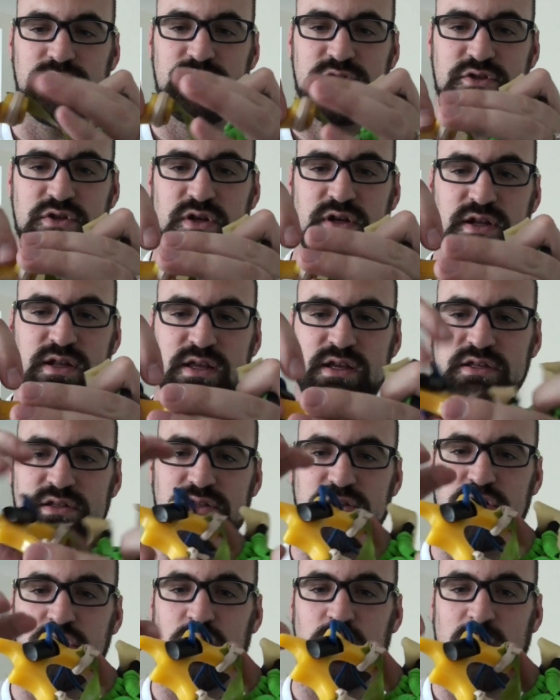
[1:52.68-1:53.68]
So you can
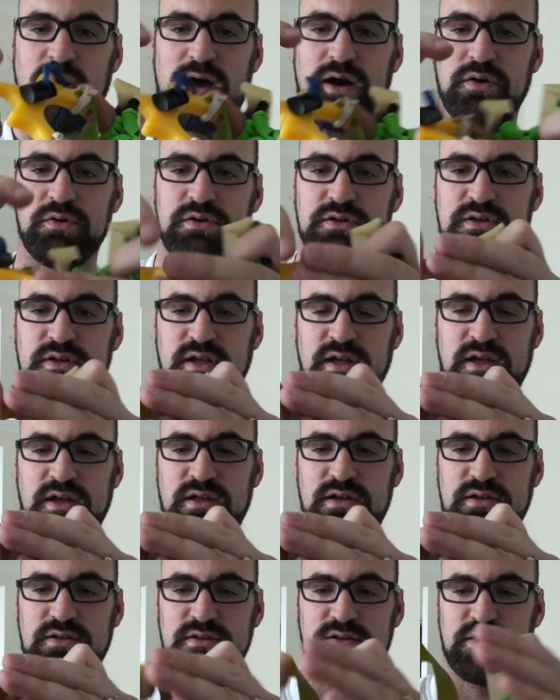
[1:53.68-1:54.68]
easily go out
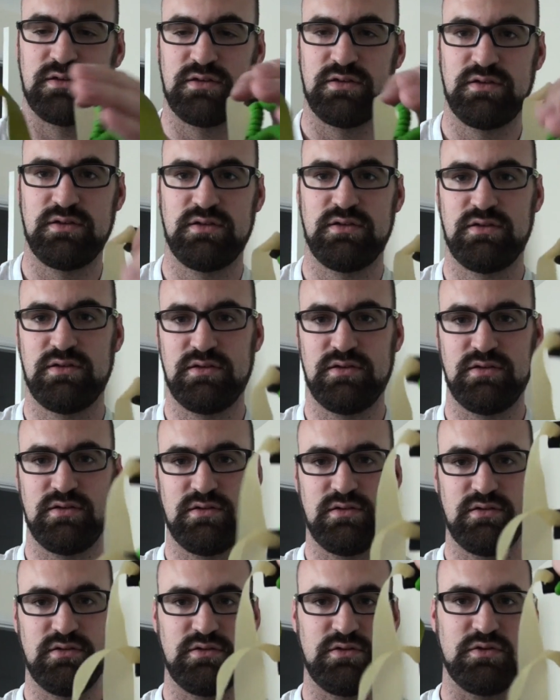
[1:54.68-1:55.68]
and
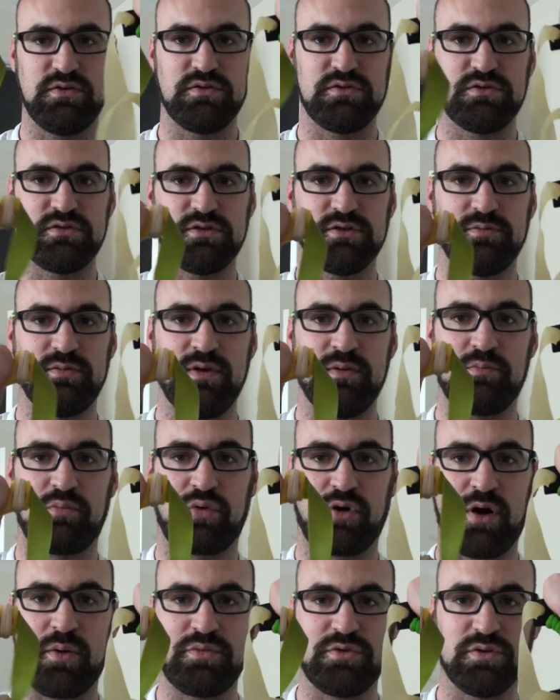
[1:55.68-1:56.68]
do some
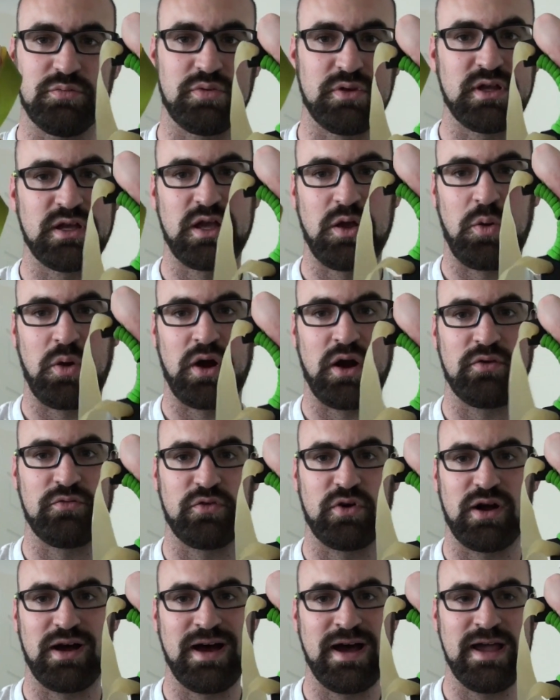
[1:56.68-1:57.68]
impromptu plinking right out
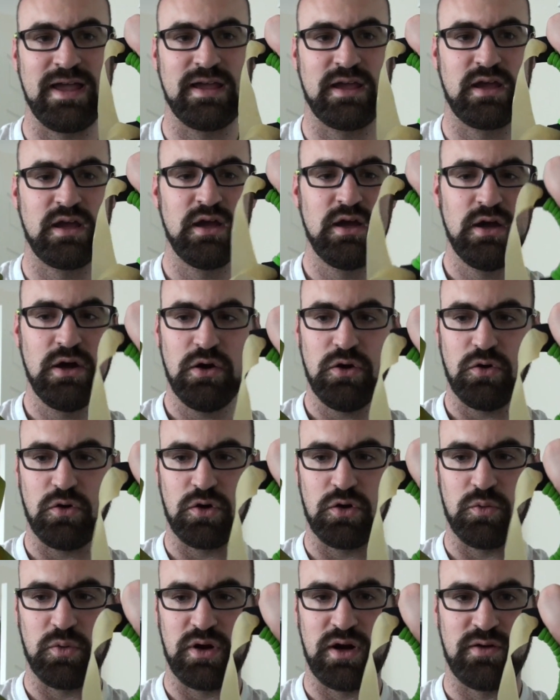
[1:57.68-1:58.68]
for a hike
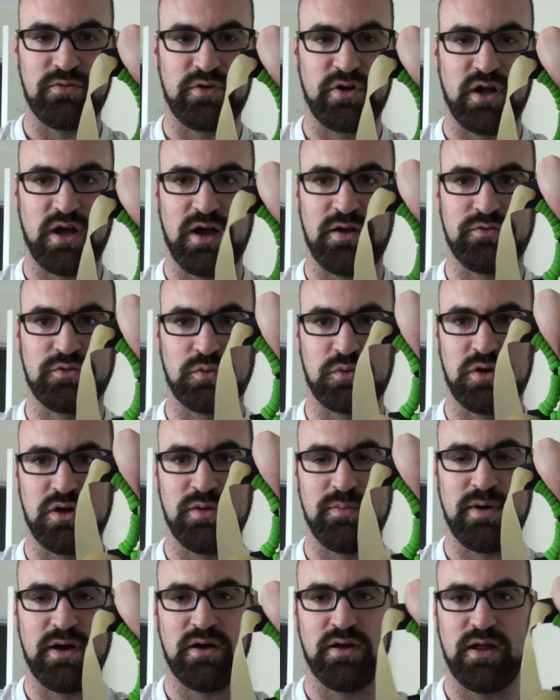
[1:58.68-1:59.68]
or whatever, not have to worry
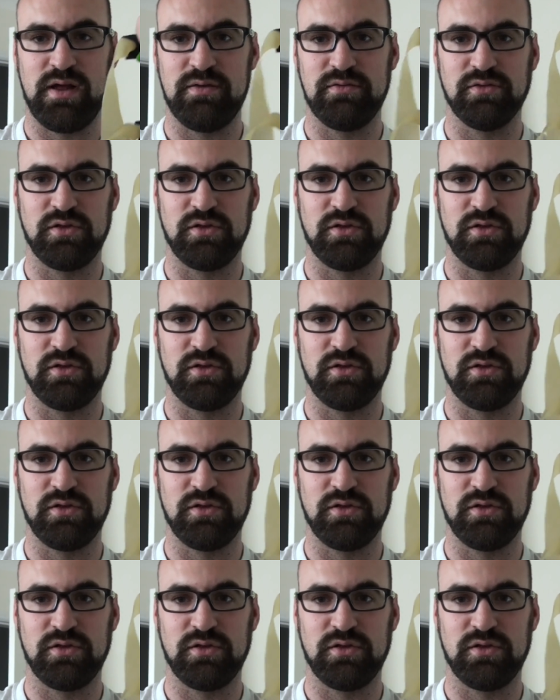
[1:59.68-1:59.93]
about a